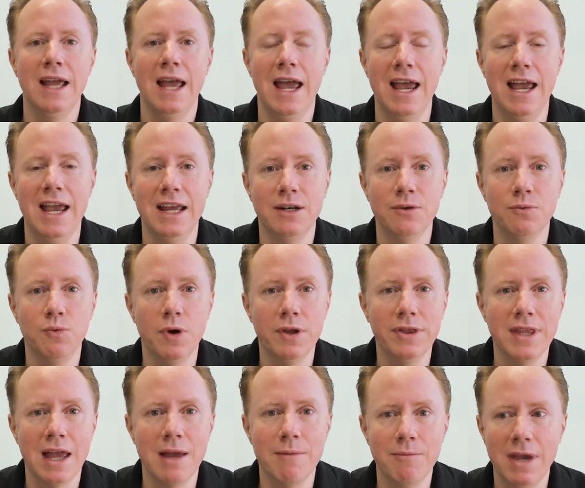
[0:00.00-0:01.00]
And what
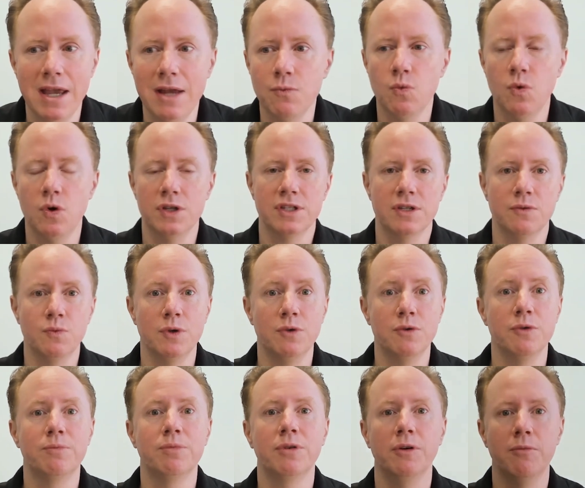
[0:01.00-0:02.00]
that meant was that we
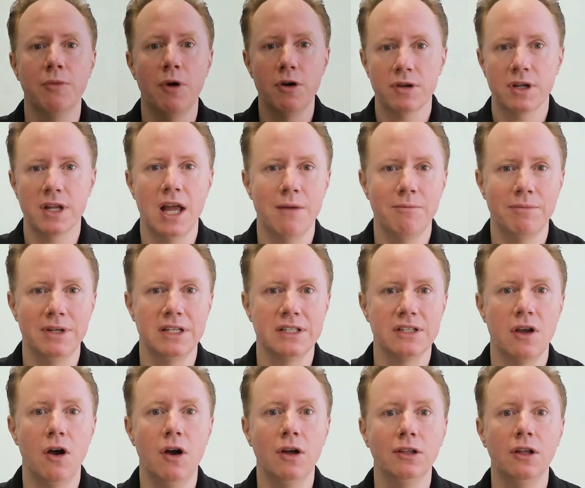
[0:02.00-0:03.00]
would promote companies
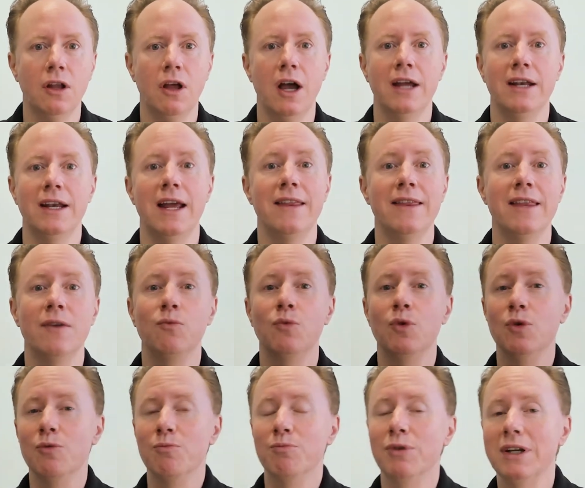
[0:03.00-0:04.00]
online and then
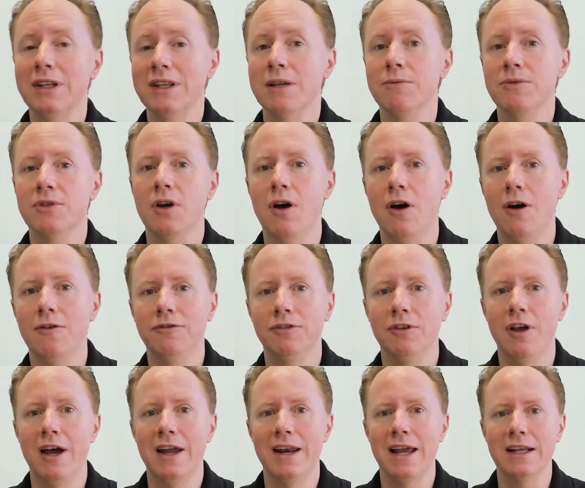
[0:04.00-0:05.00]
we would bring them to
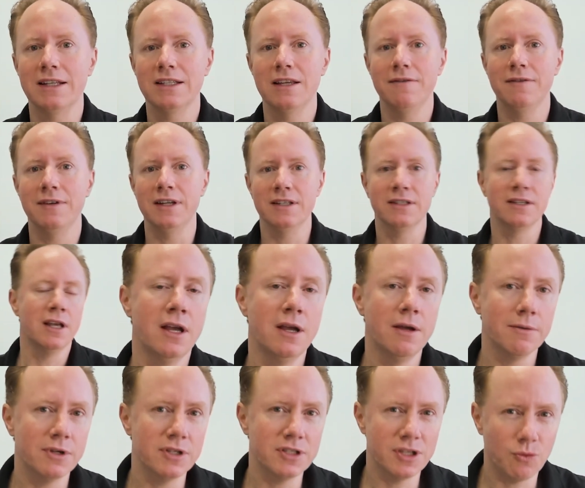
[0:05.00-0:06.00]
offline activities.
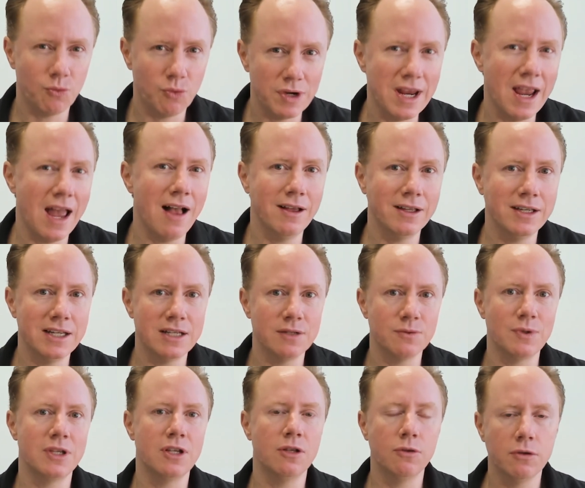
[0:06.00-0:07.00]
Because the reality is
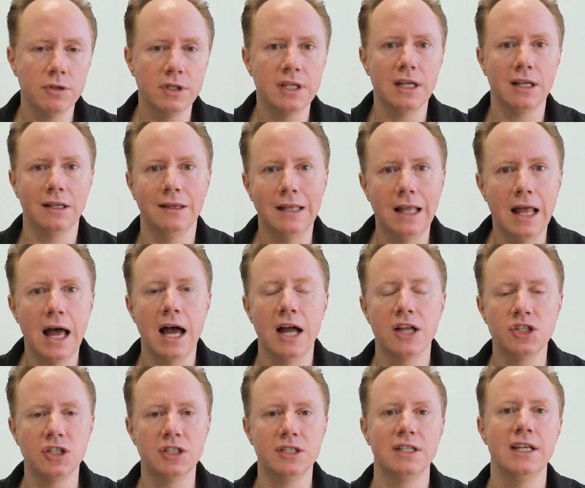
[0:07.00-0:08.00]
when you're looking at
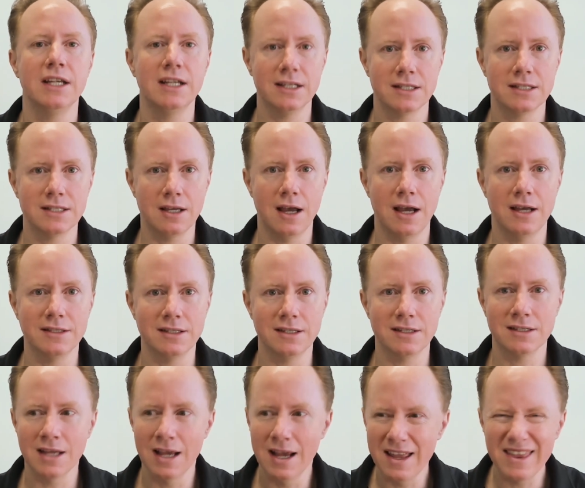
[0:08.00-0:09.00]
larger ticket
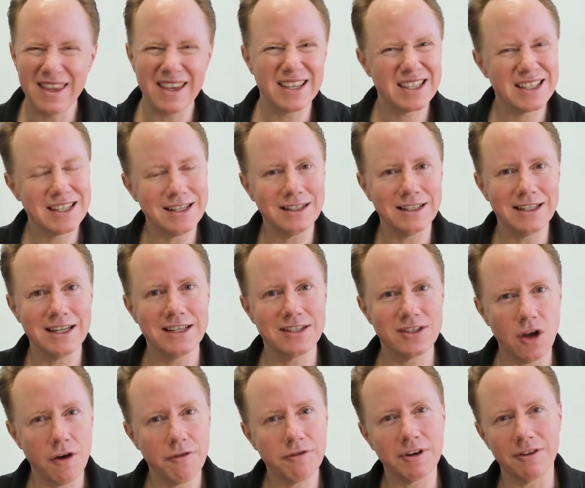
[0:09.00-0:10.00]
sizes, there still is
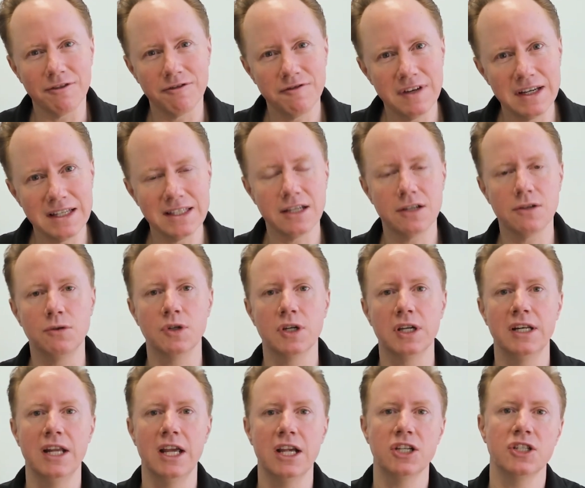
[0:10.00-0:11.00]
often a physical
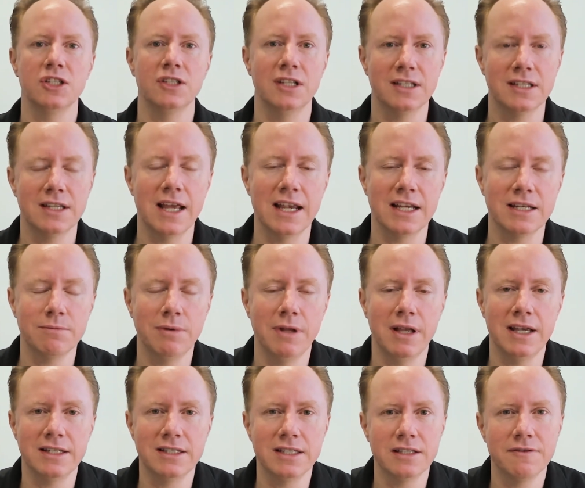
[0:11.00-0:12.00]
connection that takes place.